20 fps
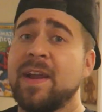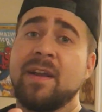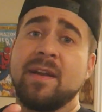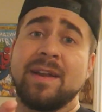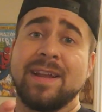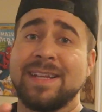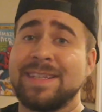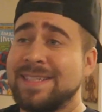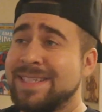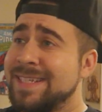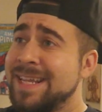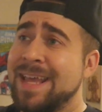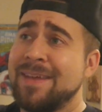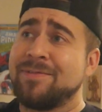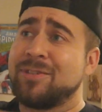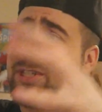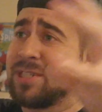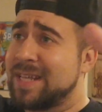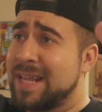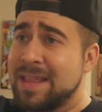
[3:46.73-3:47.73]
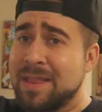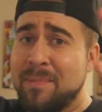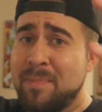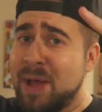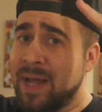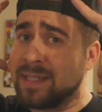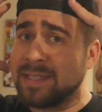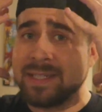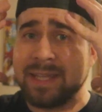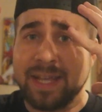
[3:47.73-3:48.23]
fair, it's safe, just like the
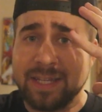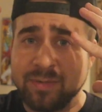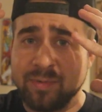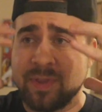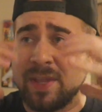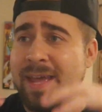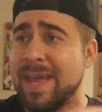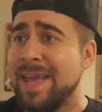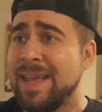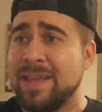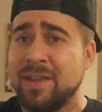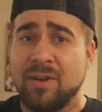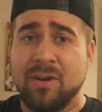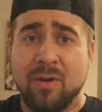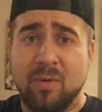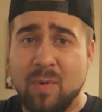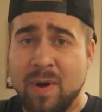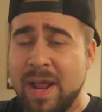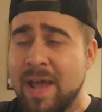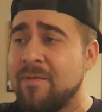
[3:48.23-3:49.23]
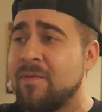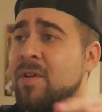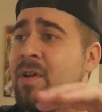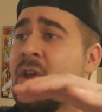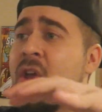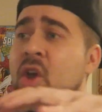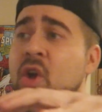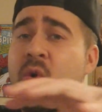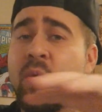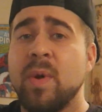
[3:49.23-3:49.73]
boxing guys with the headgear or
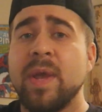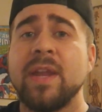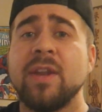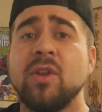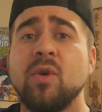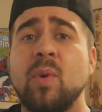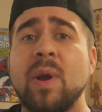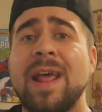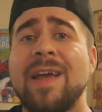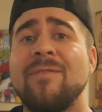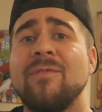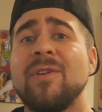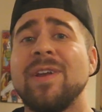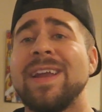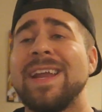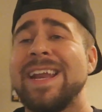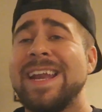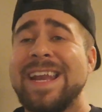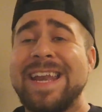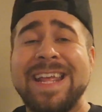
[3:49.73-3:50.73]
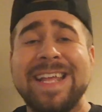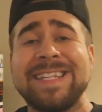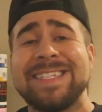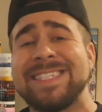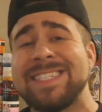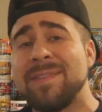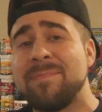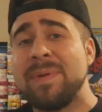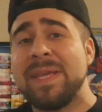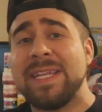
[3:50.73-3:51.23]
whatever. We can do whatever it
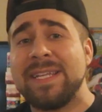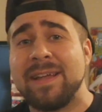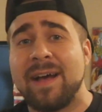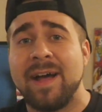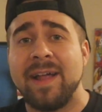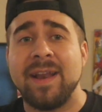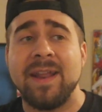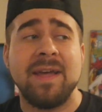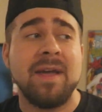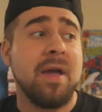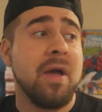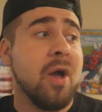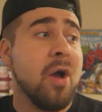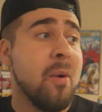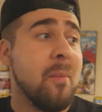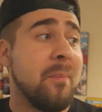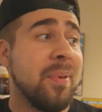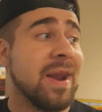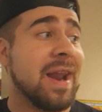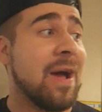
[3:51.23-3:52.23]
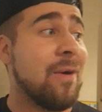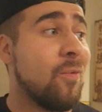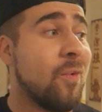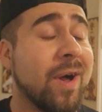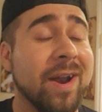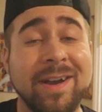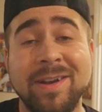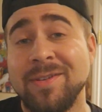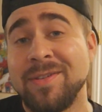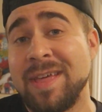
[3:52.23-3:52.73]
needs to be done, but I
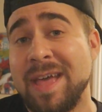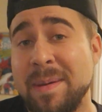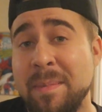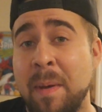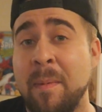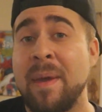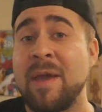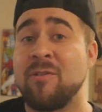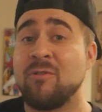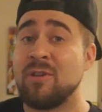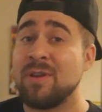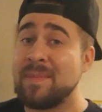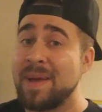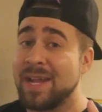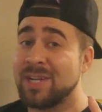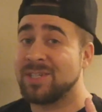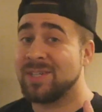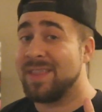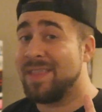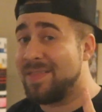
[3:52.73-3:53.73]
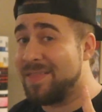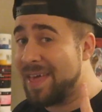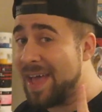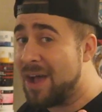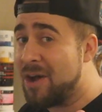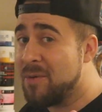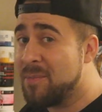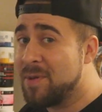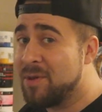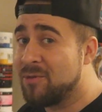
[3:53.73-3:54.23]
want to do the MMA rematch.
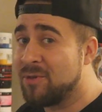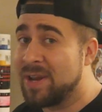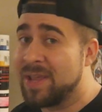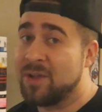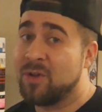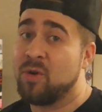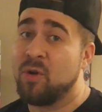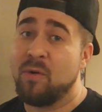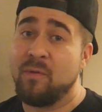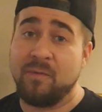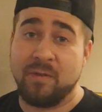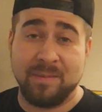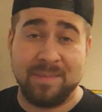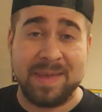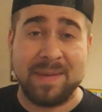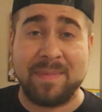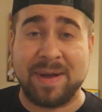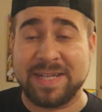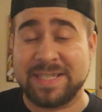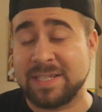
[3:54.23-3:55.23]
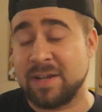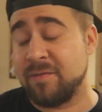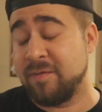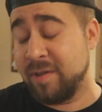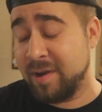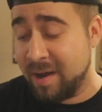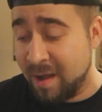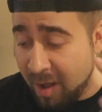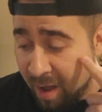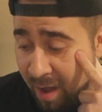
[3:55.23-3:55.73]
That would be really cool for me, myself, and